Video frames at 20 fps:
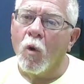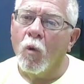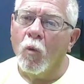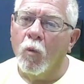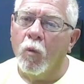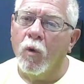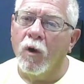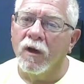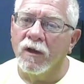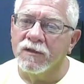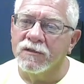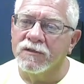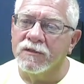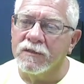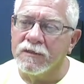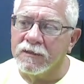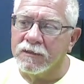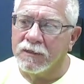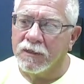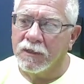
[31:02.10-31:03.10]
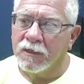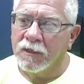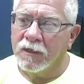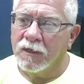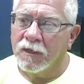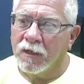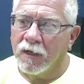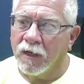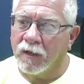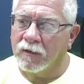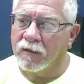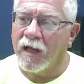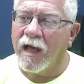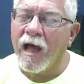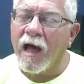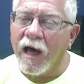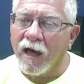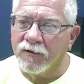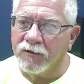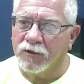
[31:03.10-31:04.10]
wasn't
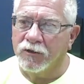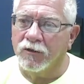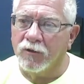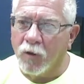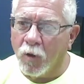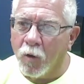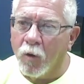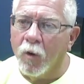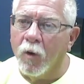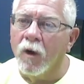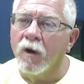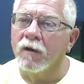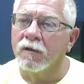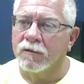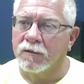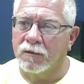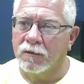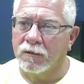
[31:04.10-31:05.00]
allowed in court,